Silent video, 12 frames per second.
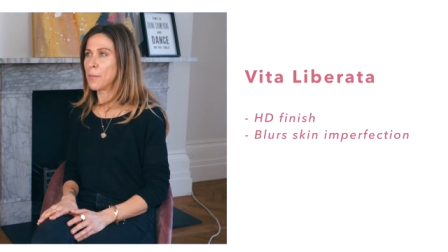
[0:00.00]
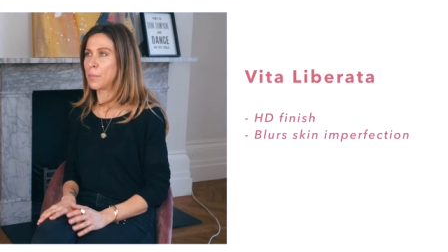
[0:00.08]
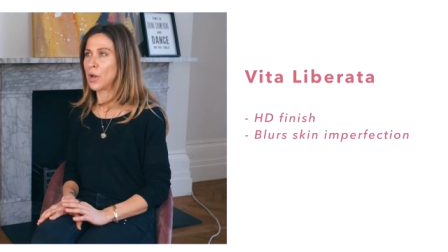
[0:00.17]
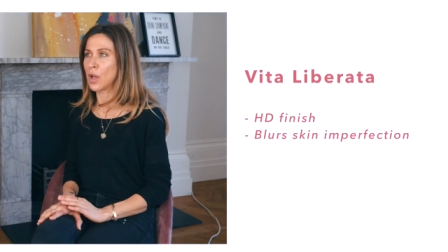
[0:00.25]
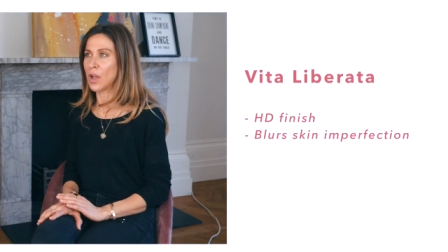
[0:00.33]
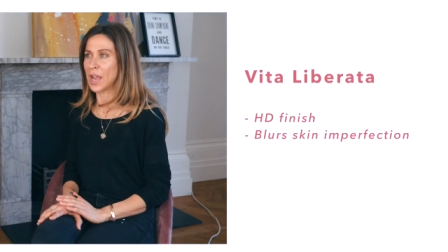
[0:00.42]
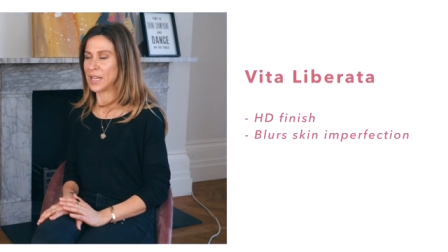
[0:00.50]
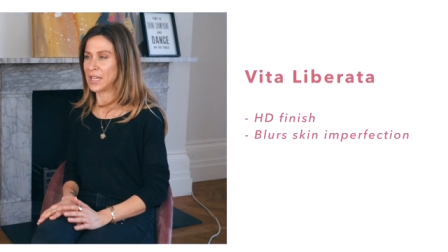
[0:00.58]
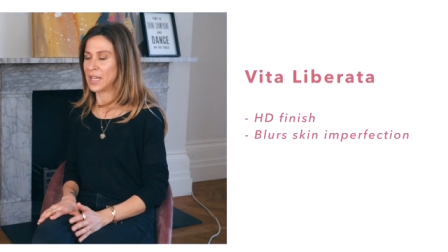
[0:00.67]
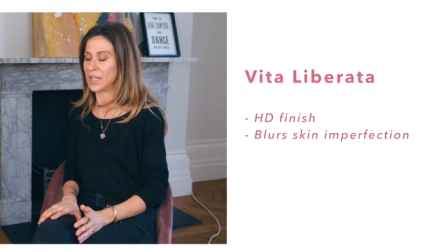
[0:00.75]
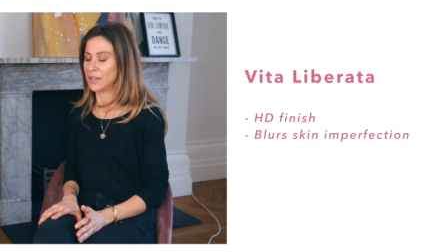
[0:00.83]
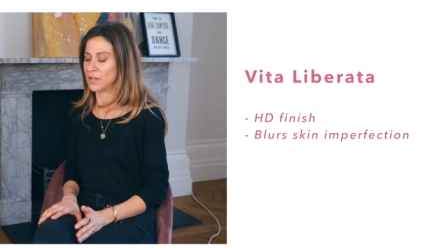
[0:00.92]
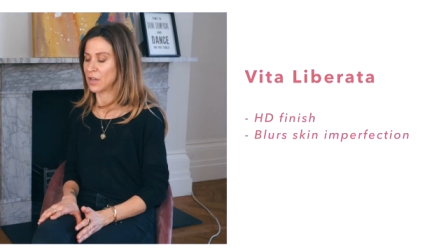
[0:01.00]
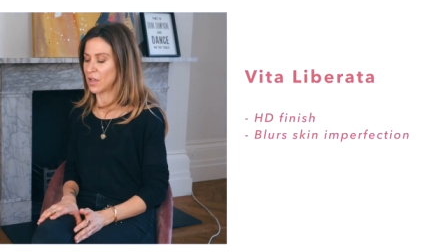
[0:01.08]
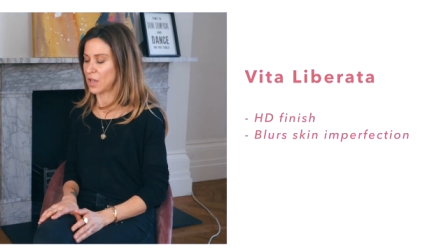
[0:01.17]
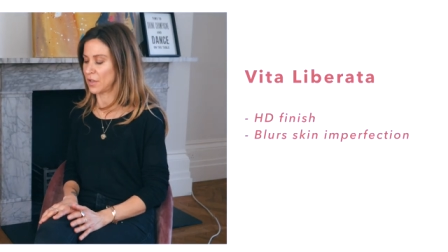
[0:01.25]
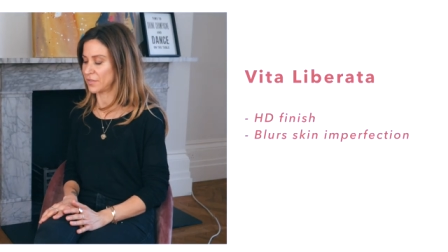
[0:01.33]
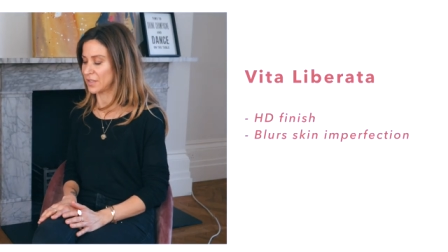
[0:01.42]
blur any in
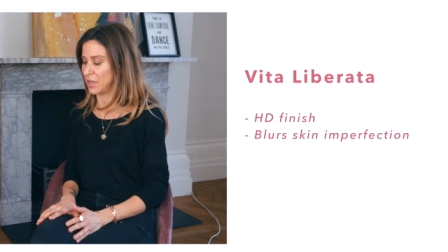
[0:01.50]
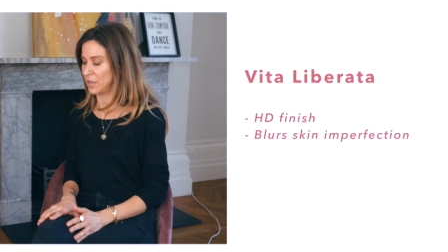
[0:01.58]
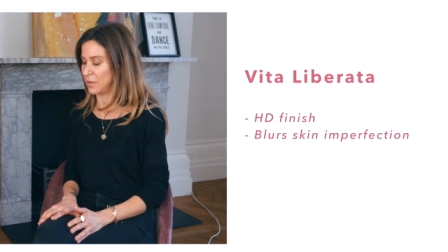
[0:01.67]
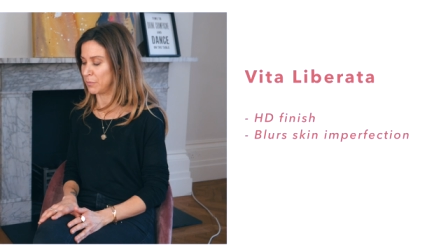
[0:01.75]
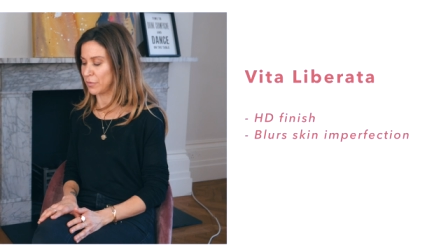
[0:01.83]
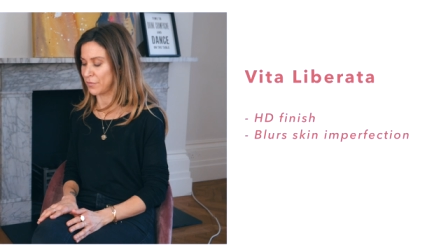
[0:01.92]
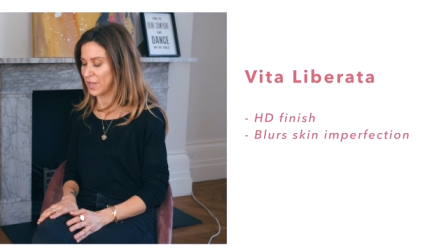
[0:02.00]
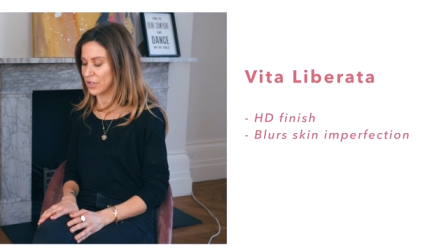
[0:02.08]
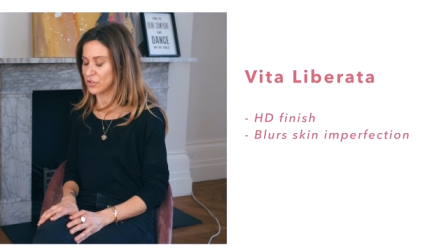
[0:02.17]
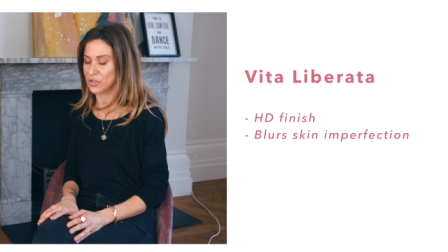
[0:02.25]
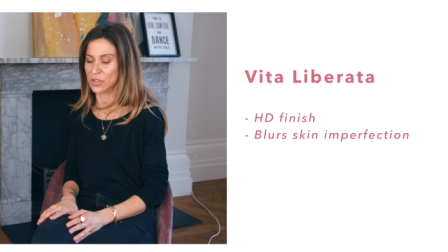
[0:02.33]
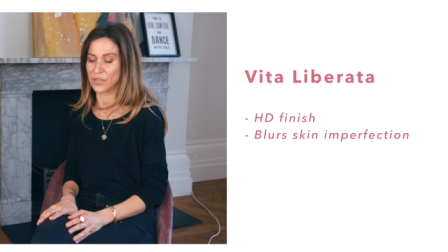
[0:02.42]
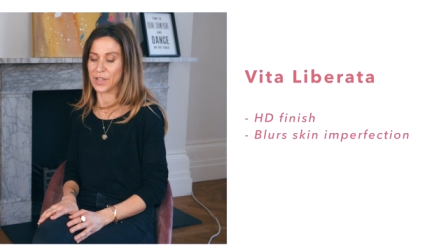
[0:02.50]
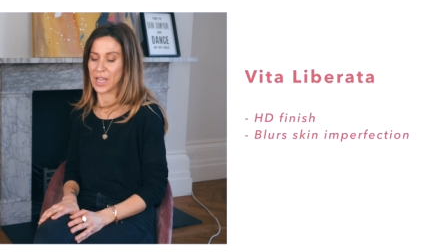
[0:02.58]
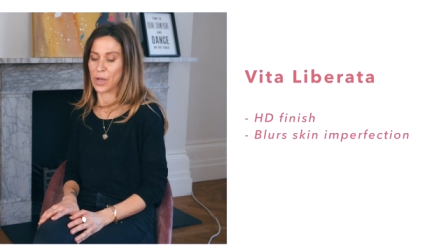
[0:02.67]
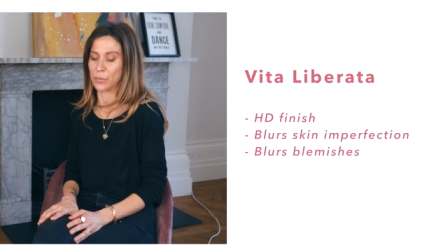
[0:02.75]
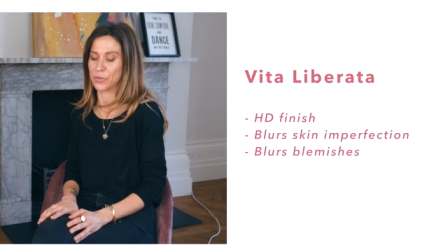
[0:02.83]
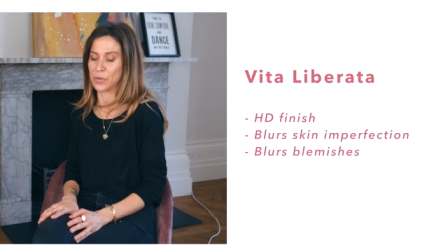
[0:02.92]
uh, skin imperfections, it
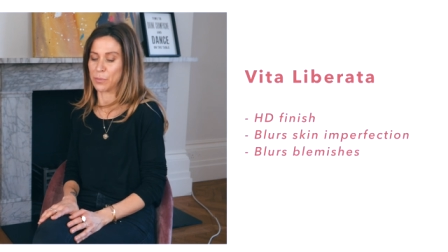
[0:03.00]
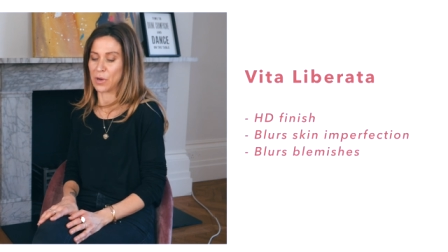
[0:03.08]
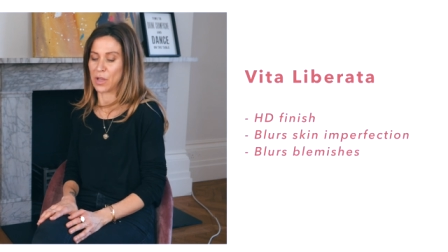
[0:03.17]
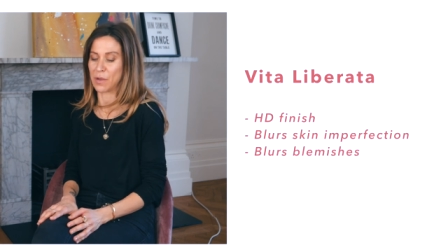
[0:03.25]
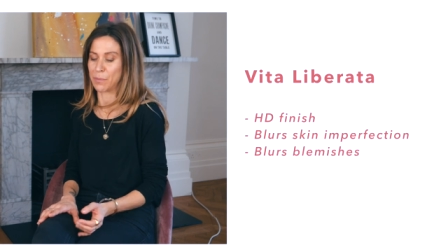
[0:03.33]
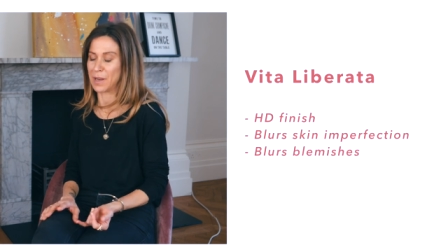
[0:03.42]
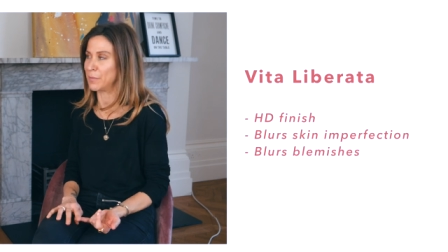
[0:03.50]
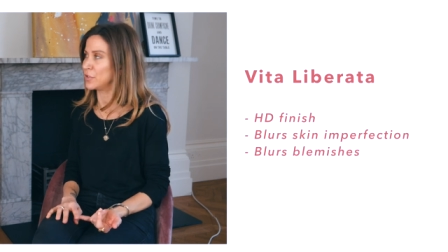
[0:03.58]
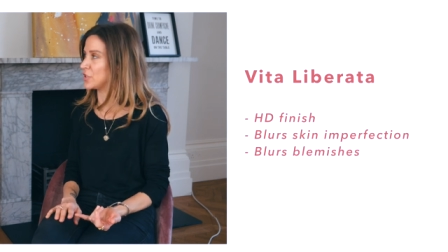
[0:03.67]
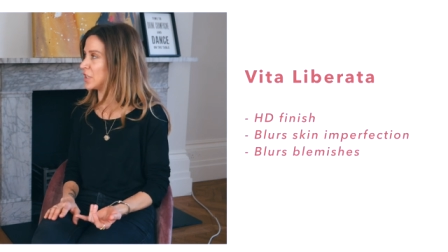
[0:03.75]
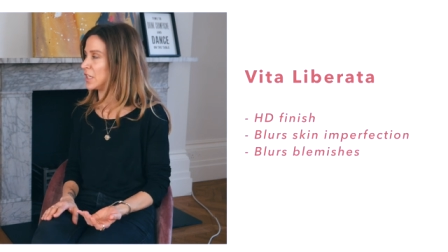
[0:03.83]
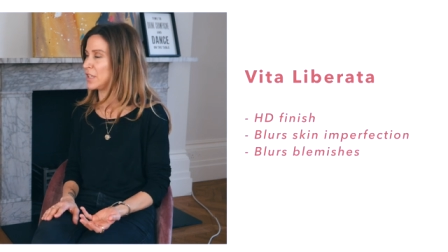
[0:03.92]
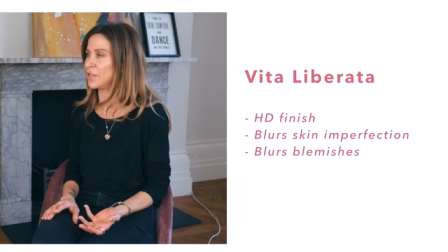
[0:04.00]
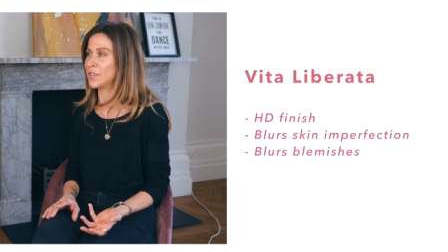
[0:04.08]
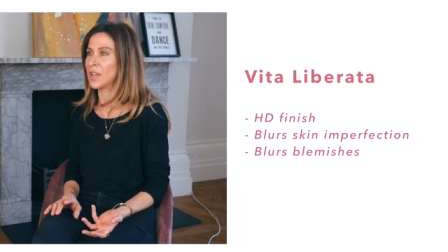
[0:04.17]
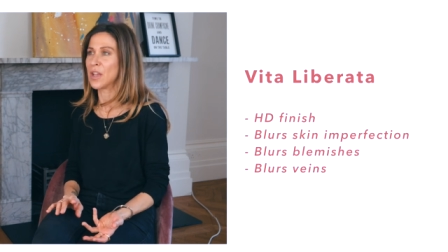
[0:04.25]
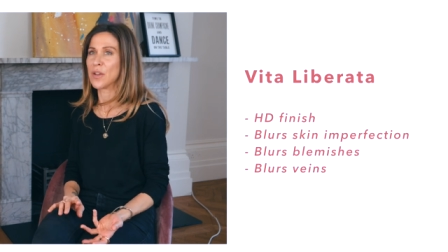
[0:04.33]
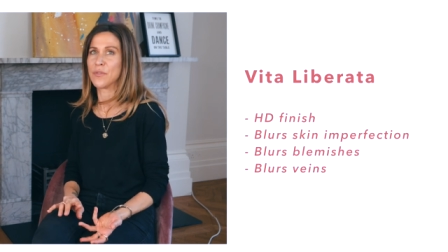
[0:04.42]
helps to blur
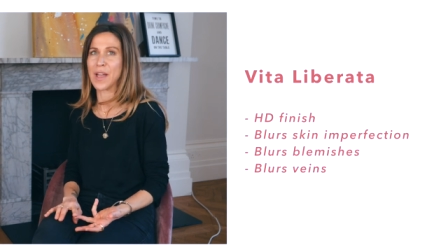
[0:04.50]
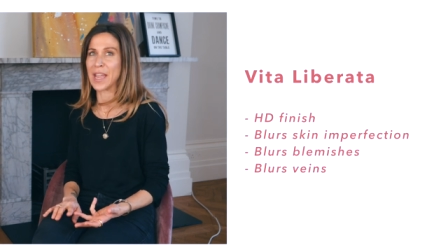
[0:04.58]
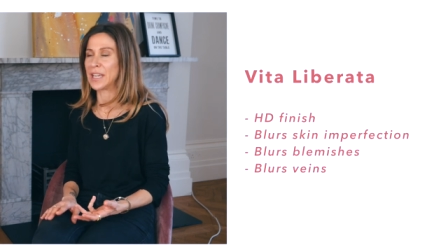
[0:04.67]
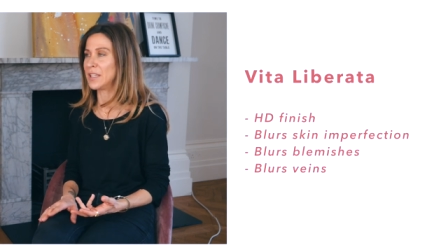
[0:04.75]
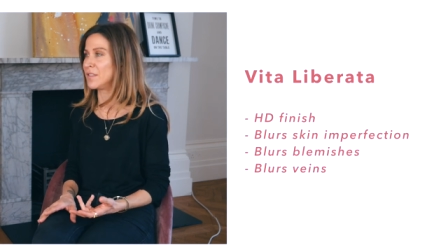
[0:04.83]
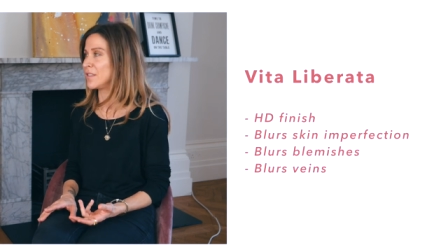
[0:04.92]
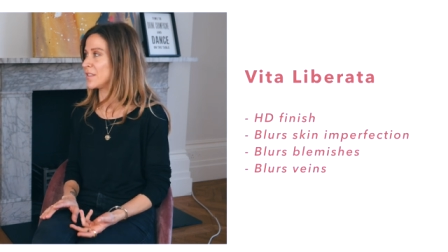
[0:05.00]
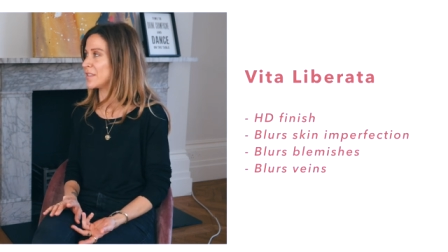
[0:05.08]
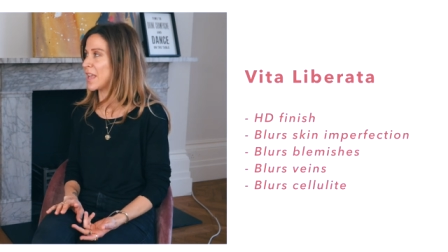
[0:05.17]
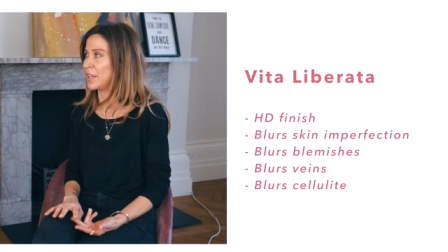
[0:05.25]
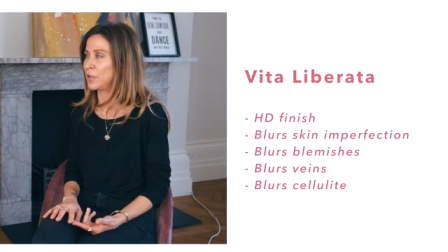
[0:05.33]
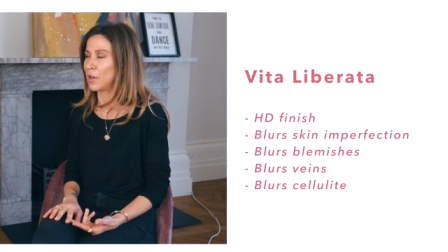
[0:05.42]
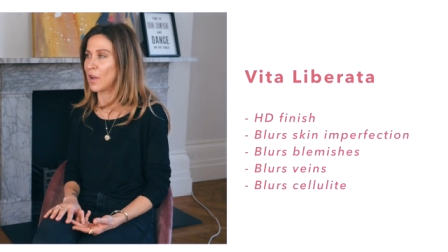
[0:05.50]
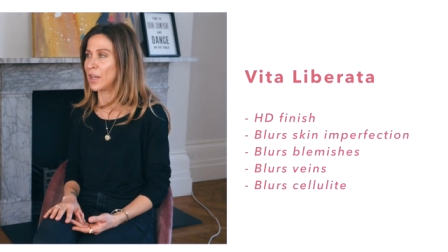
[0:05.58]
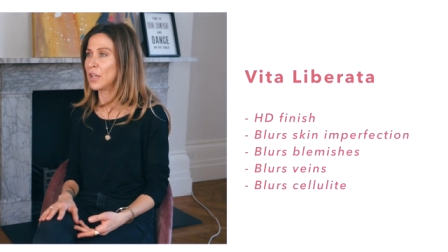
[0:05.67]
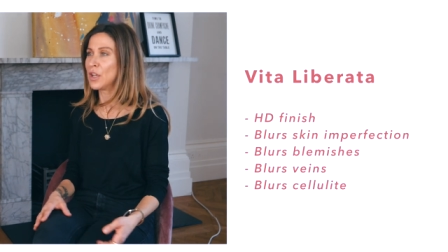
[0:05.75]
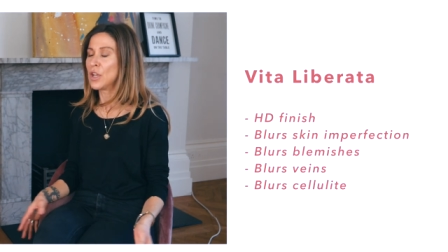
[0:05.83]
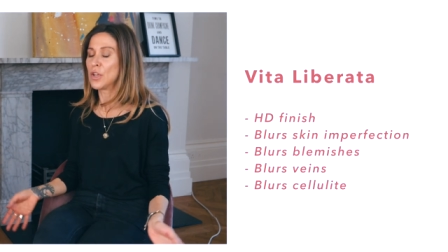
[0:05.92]
blemishes, veins, cellulite,